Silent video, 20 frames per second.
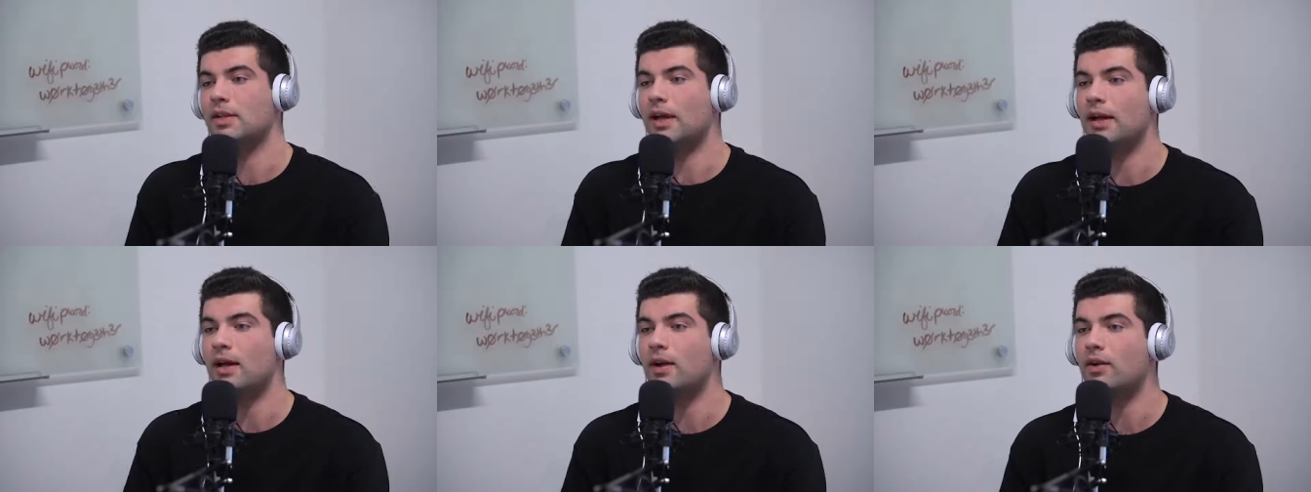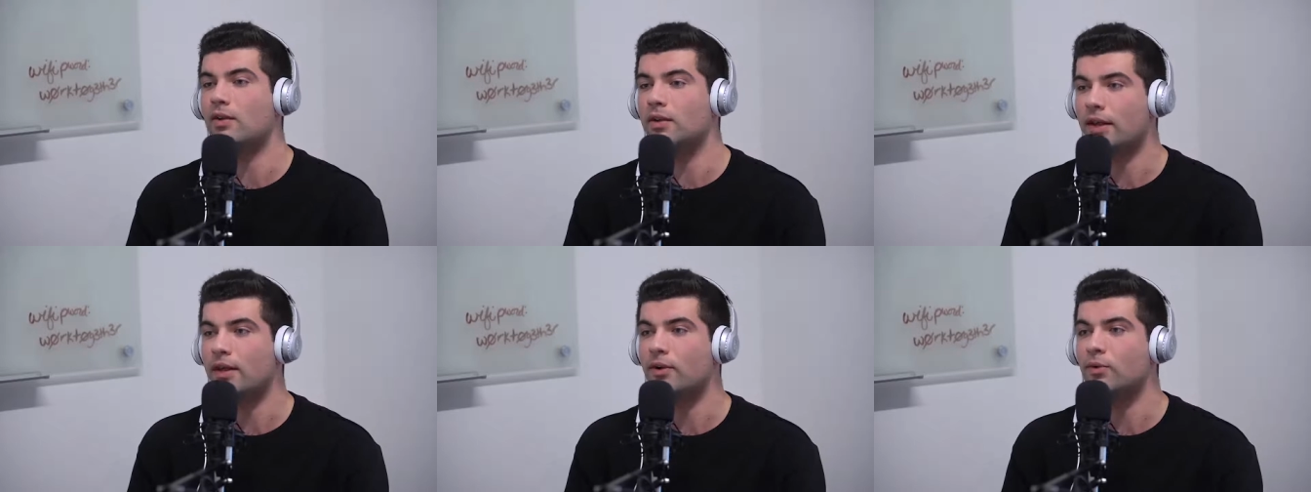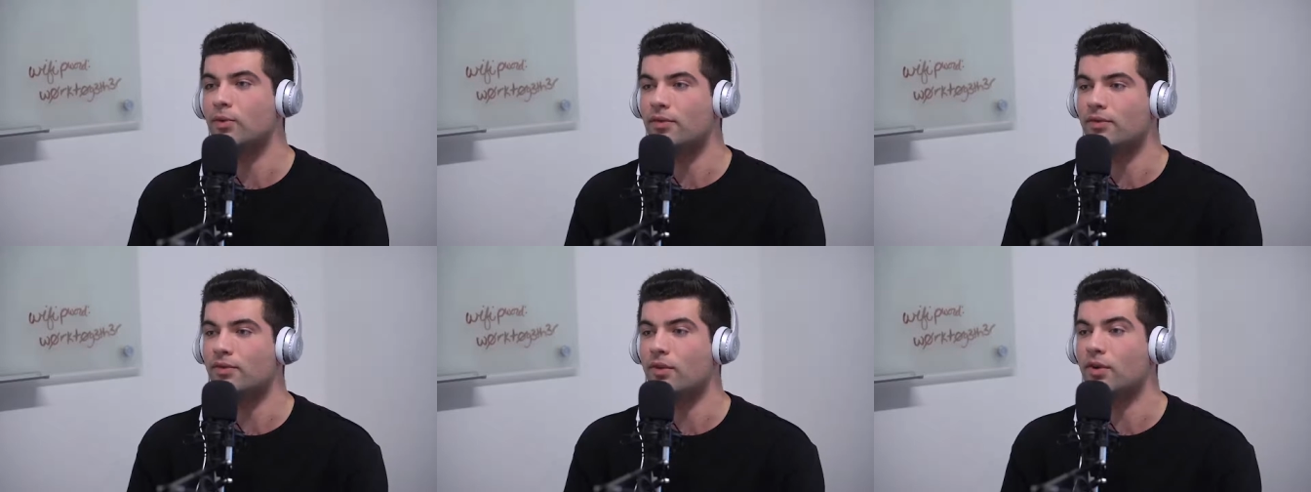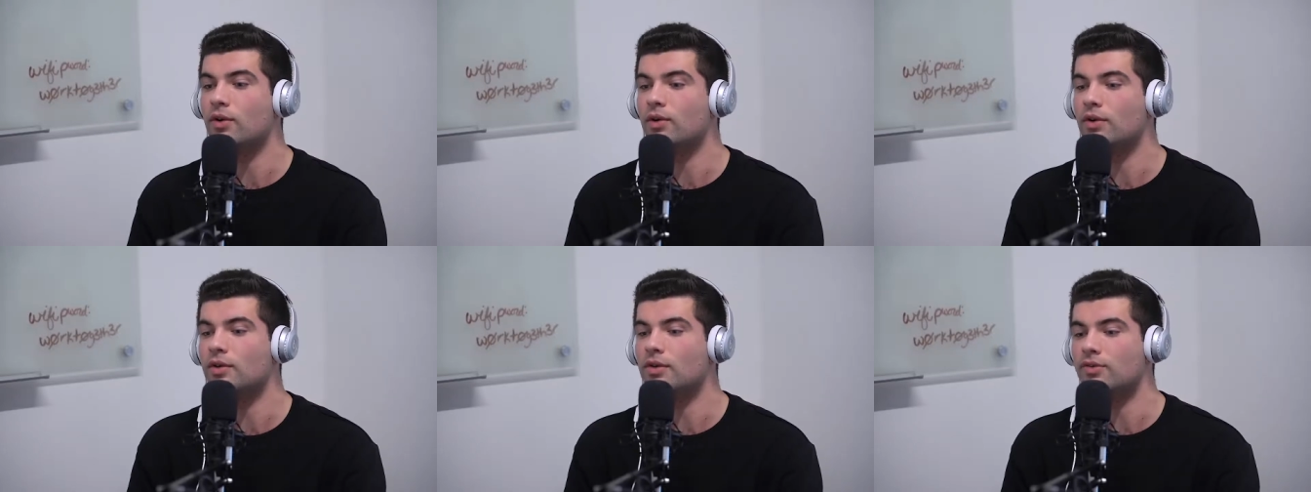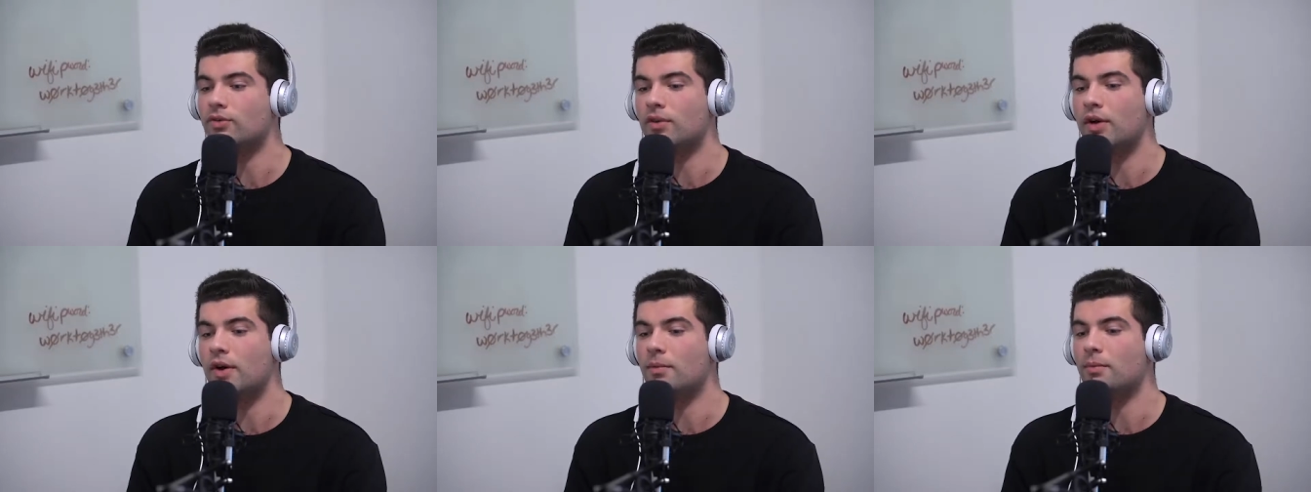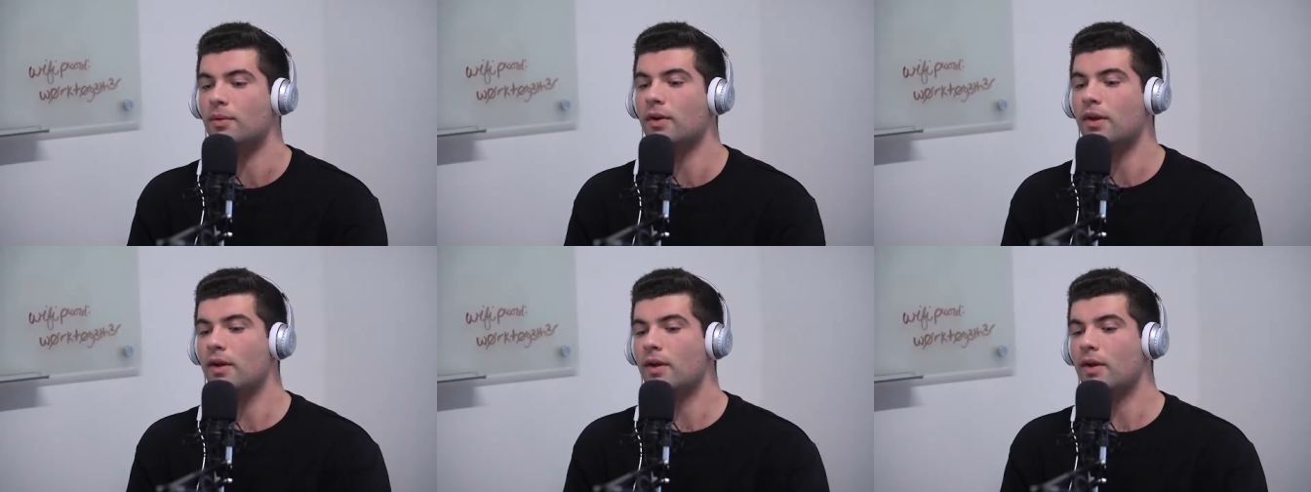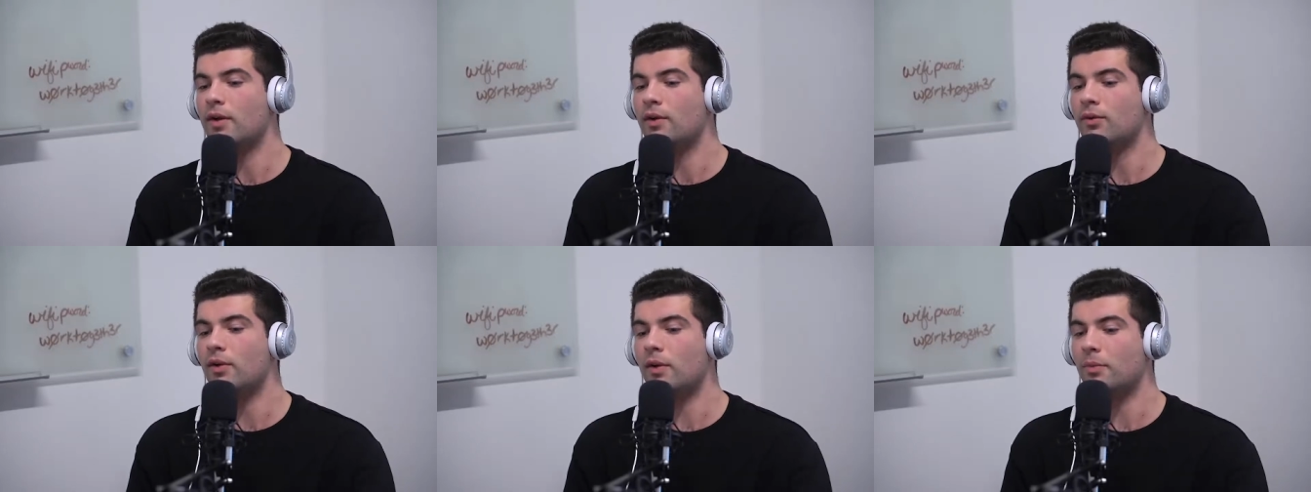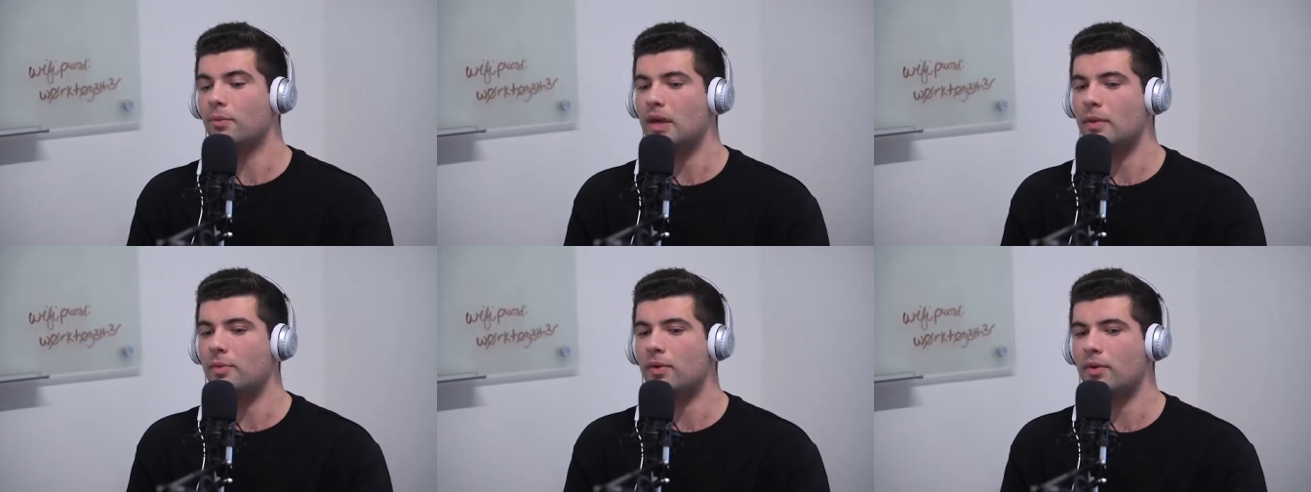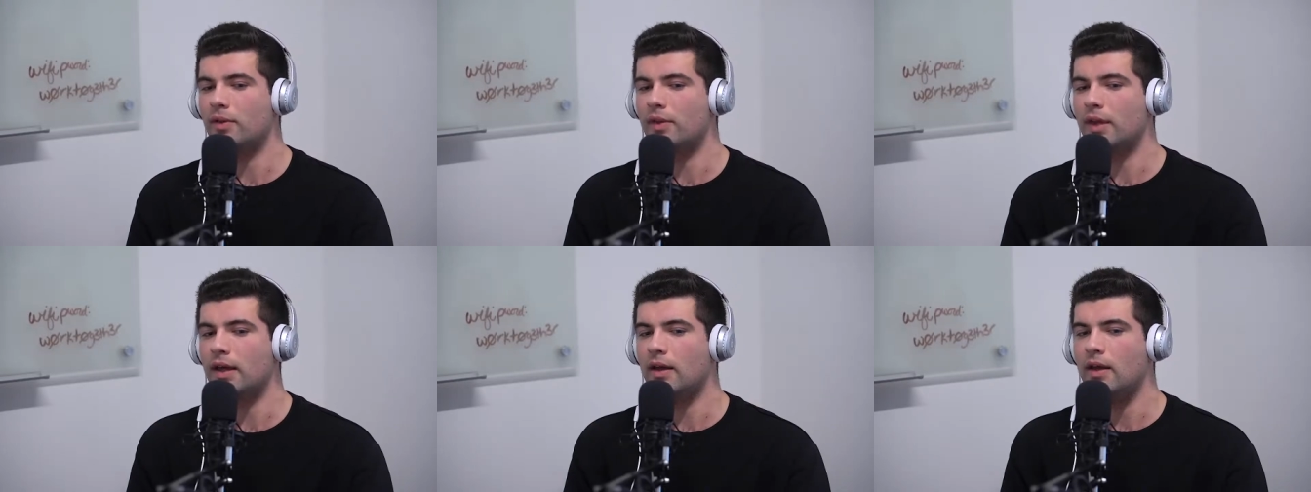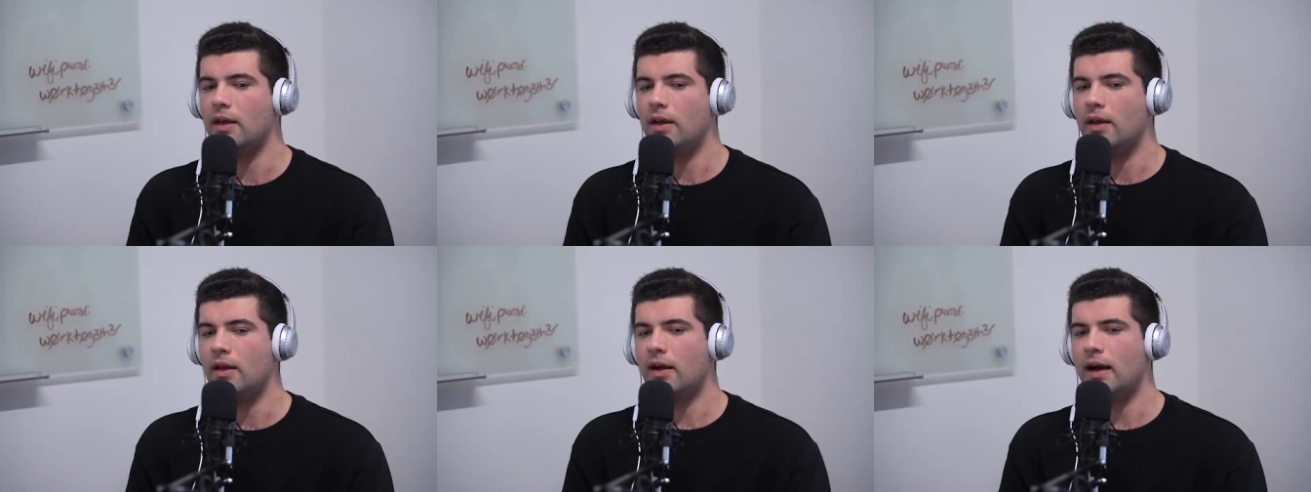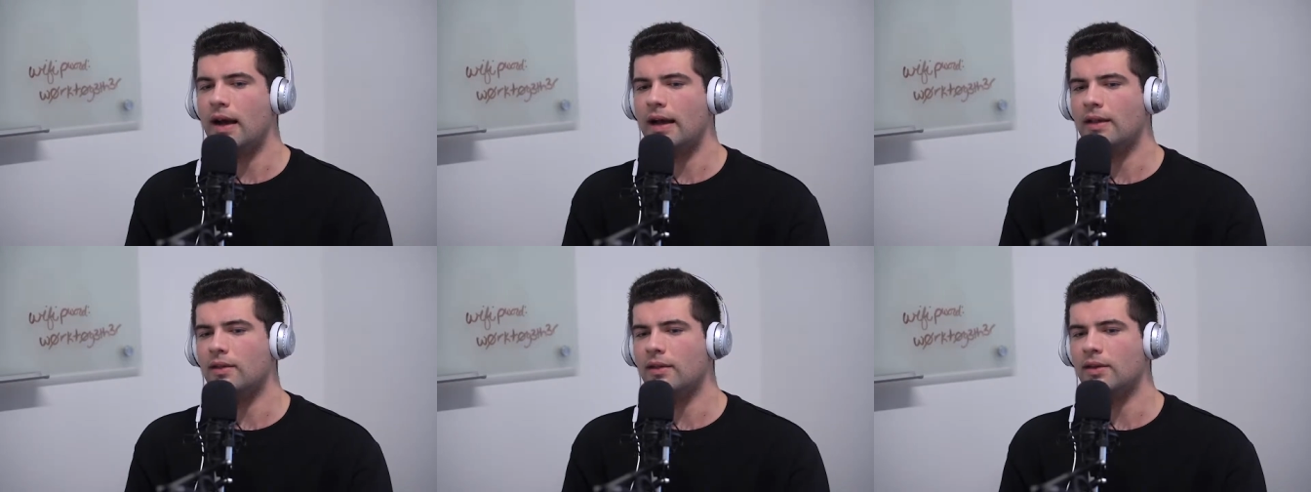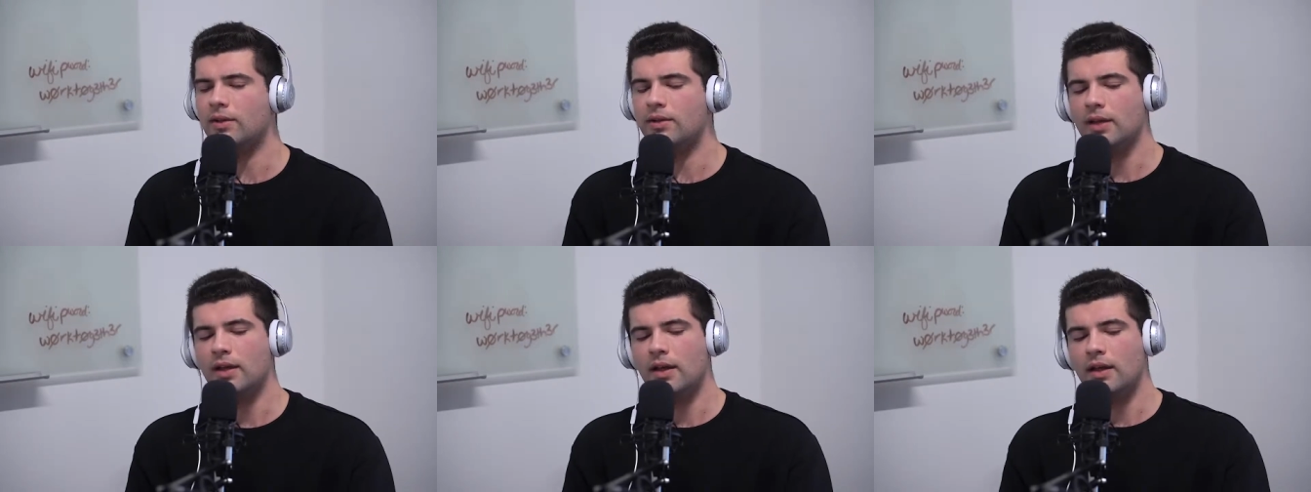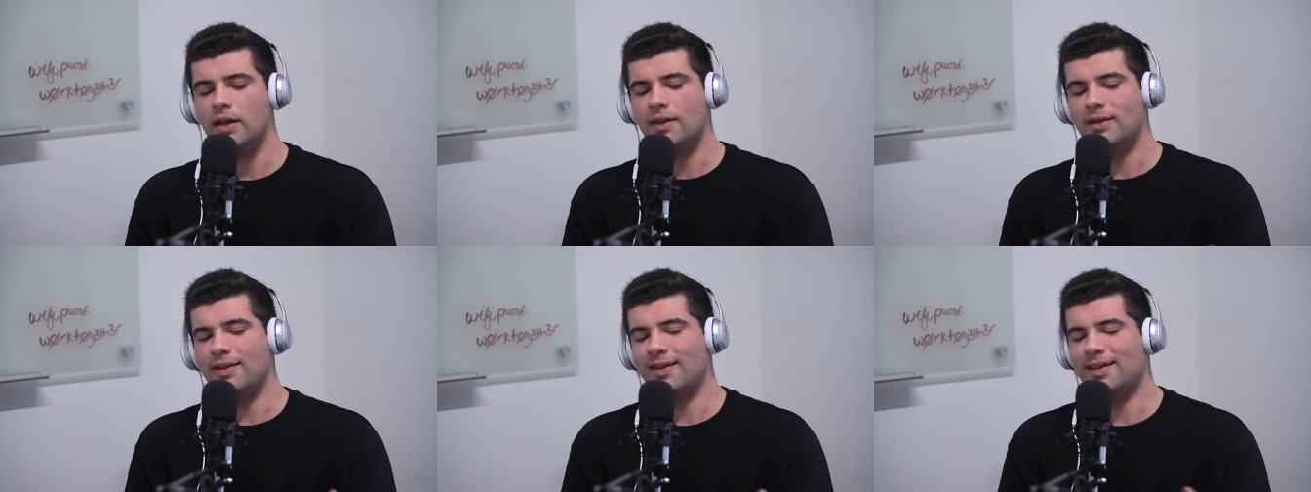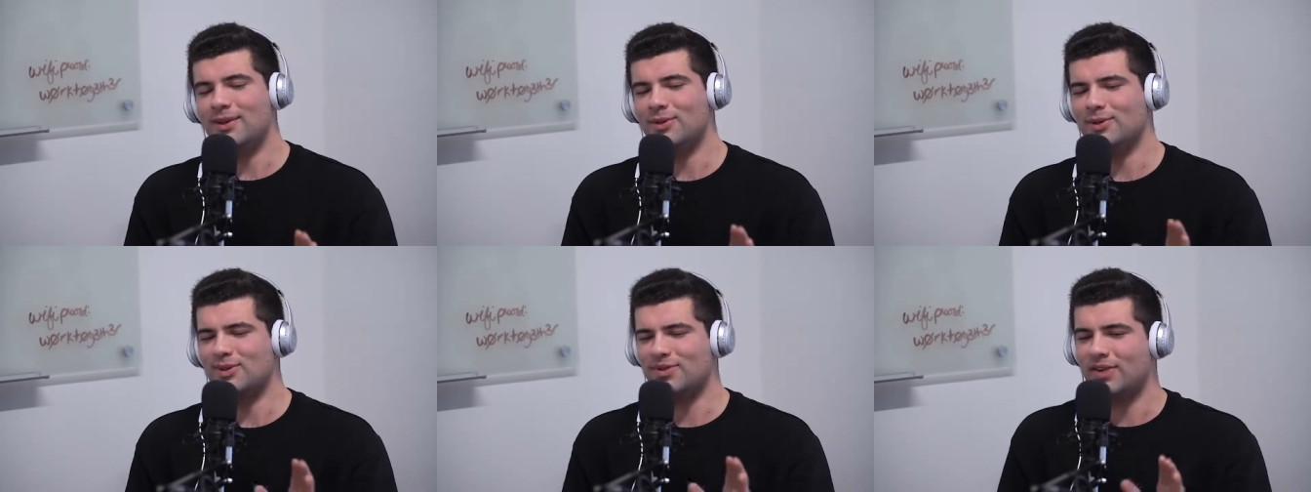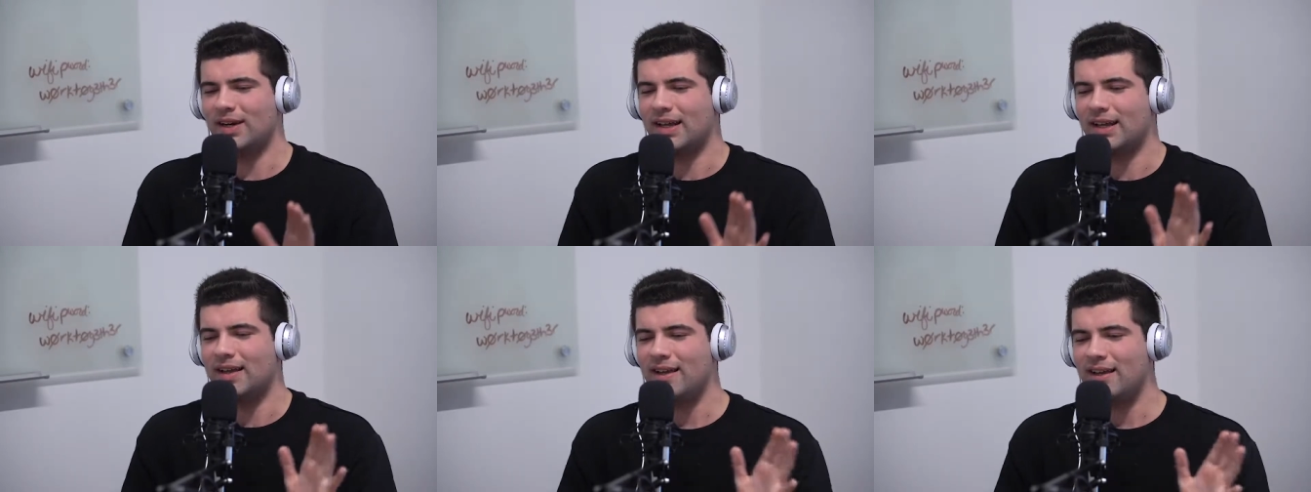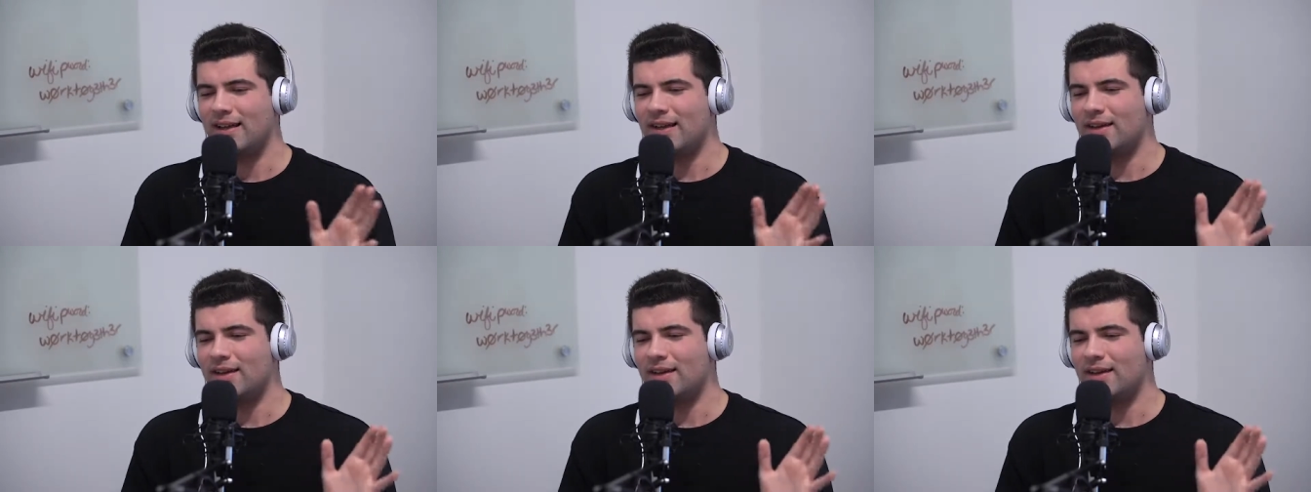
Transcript: like I'll get referrals from people that I literally it was funny.